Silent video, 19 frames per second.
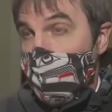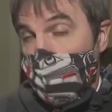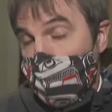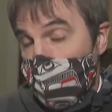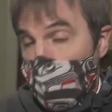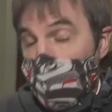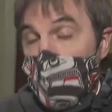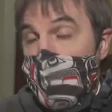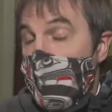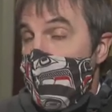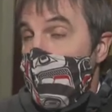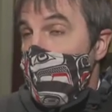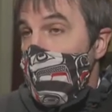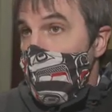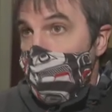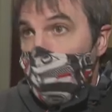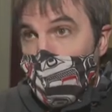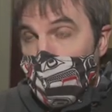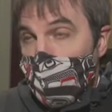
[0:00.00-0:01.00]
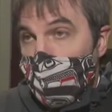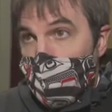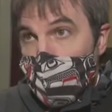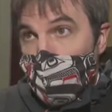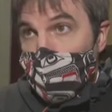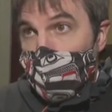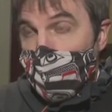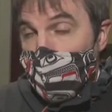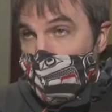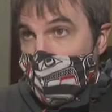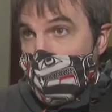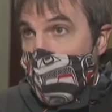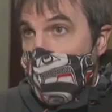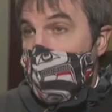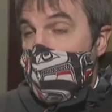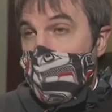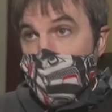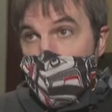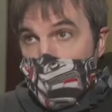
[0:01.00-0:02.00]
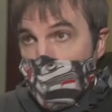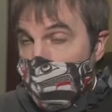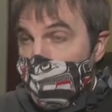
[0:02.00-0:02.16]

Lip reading: So we're tackling